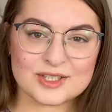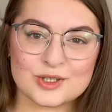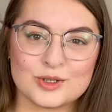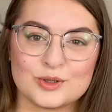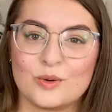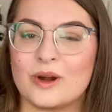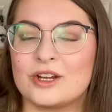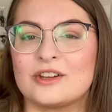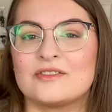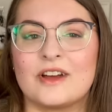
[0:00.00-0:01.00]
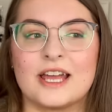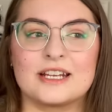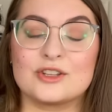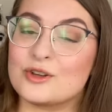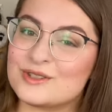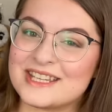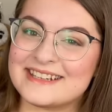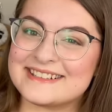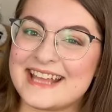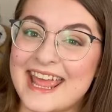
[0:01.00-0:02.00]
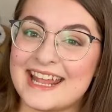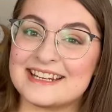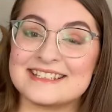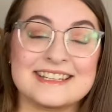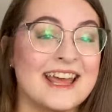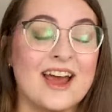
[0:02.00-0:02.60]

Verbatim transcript: to where you can find those things and